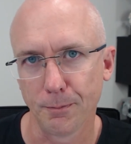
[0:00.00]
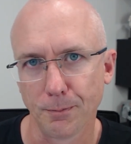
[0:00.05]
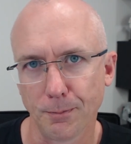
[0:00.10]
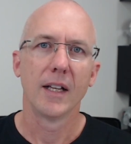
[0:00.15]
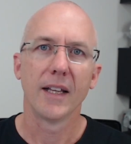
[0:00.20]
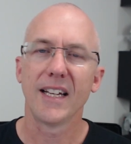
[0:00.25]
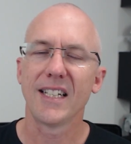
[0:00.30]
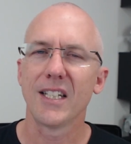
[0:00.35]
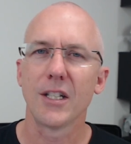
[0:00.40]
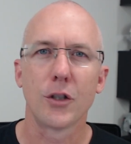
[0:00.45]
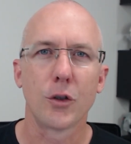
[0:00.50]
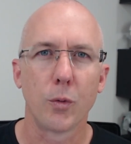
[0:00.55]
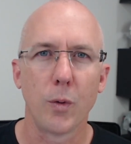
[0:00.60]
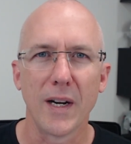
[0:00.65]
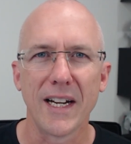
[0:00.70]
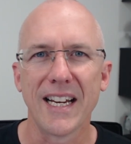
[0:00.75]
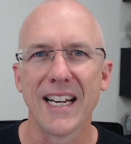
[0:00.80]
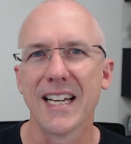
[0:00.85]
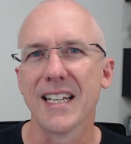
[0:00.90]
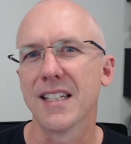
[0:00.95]
Lesson
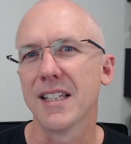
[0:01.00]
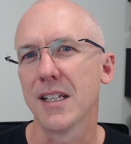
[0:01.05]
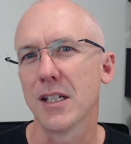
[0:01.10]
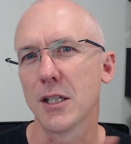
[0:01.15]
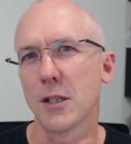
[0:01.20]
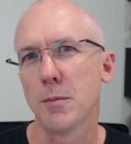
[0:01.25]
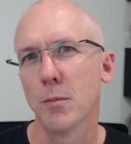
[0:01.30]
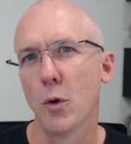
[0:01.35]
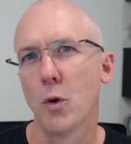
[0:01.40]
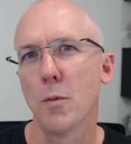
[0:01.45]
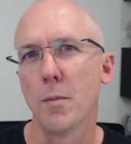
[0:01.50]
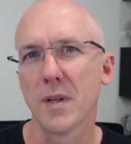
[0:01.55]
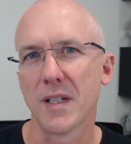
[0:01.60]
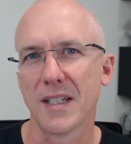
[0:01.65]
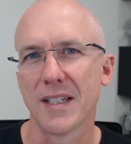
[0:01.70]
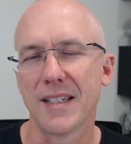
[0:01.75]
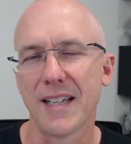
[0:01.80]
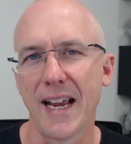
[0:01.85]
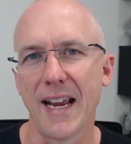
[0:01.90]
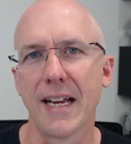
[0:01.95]
20 is that small
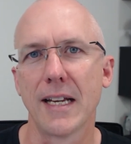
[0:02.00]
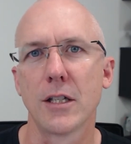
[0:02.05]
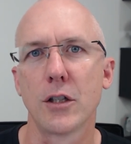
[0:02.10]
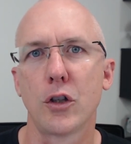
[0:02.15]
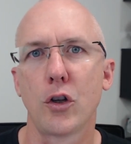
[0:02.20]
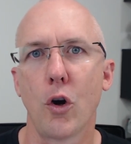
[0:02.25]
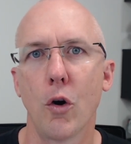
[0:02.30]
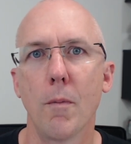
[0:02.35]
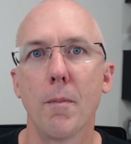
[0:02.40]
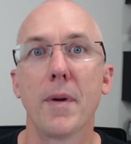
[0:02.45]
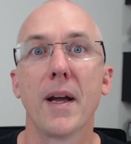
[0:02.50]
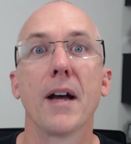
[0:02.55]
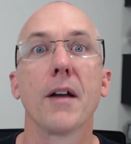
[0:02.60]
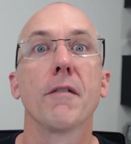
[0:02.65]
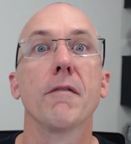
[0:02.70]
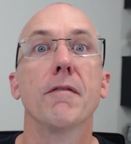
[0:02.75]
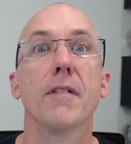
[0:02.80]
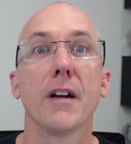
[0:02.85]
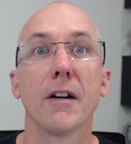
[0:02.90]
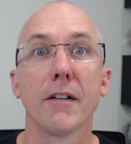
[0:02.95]
mistakes compound
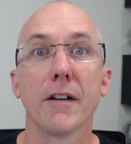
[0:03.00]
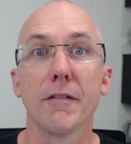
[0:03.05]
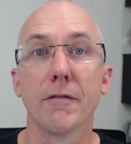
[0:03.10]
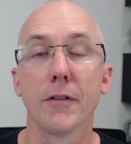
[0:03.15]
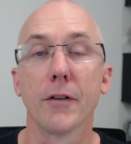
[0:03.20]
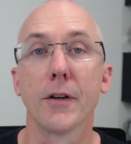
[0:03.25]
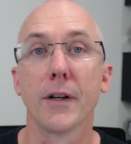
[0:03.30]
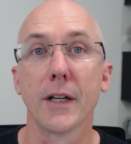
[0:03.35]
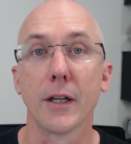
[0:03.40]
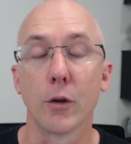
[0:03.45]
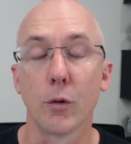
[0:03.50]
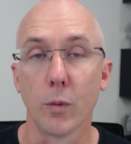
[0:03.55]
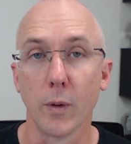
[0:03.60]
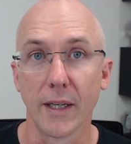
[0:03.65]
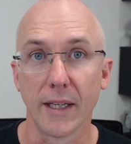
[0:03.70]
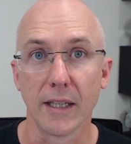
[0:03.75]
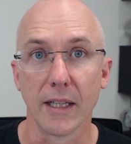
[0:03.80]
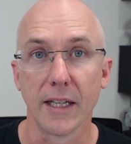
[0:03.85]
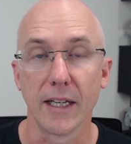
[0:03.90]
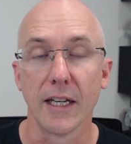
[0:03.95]
very, very
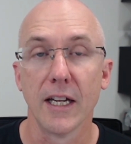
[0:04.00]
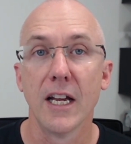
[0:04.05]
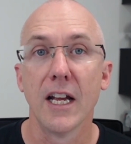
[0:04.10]
quickly.